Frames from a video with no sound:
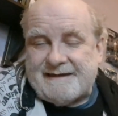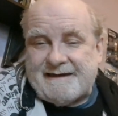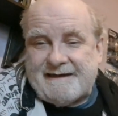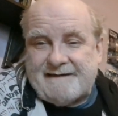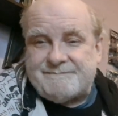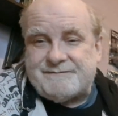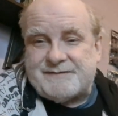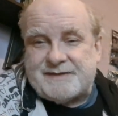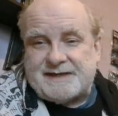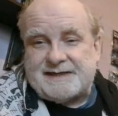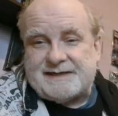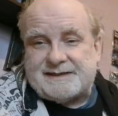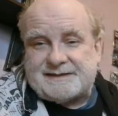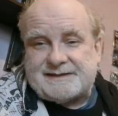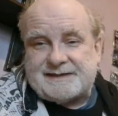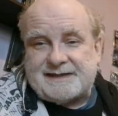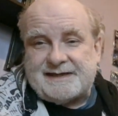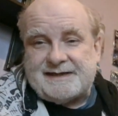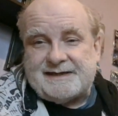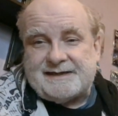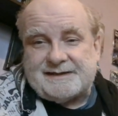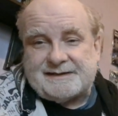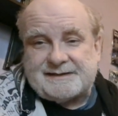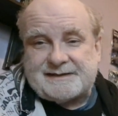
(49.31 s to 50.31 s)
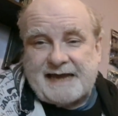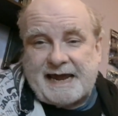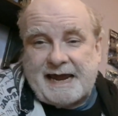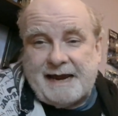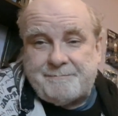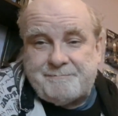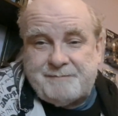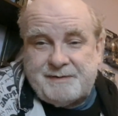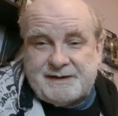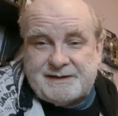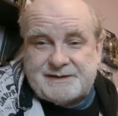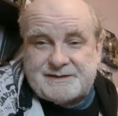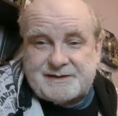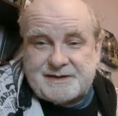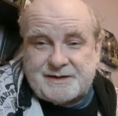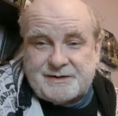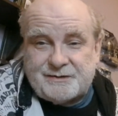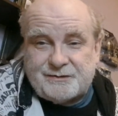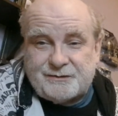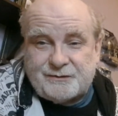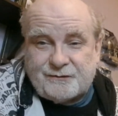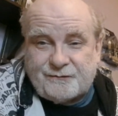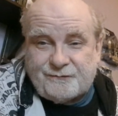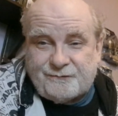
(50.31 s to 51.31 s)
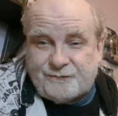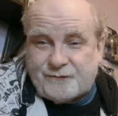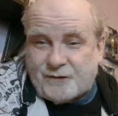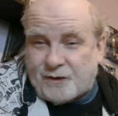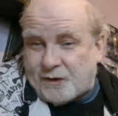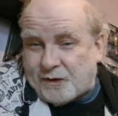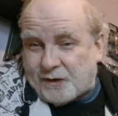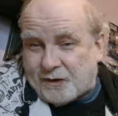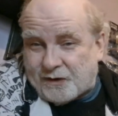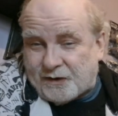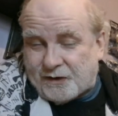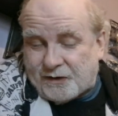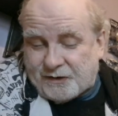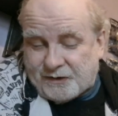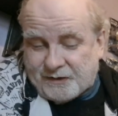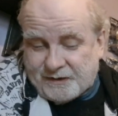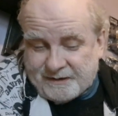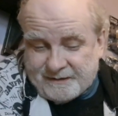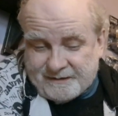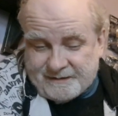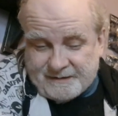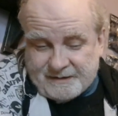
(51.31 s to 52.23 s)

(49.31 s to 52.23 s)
And this is episode 4,